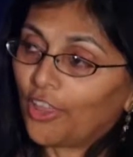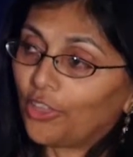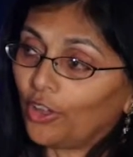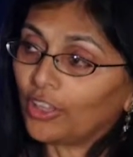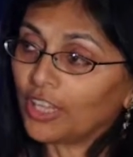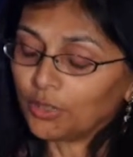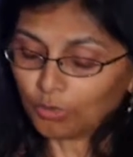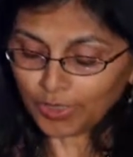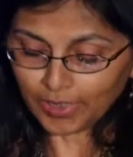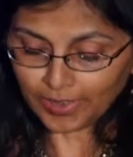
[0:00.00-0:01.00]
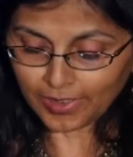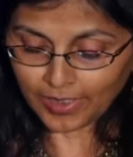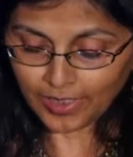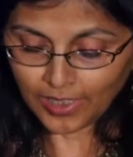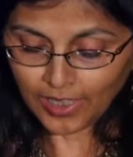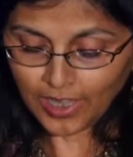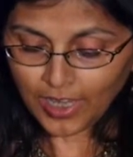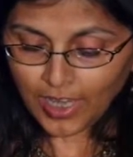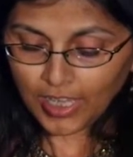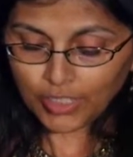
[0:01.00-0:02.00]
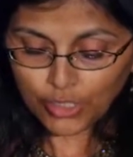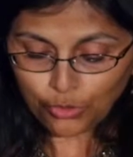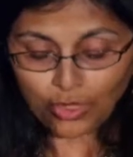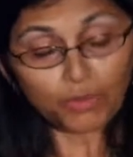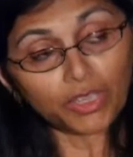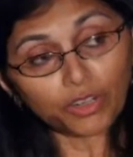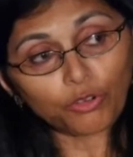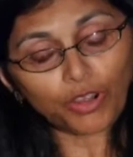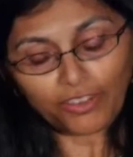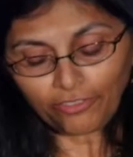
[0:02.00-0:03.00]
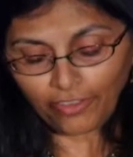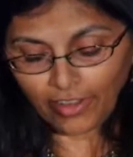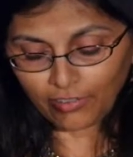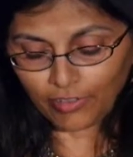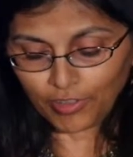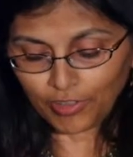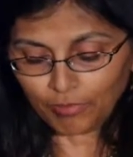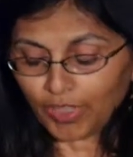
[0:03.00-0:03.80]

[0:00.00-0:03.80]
thought he was doing me a great favor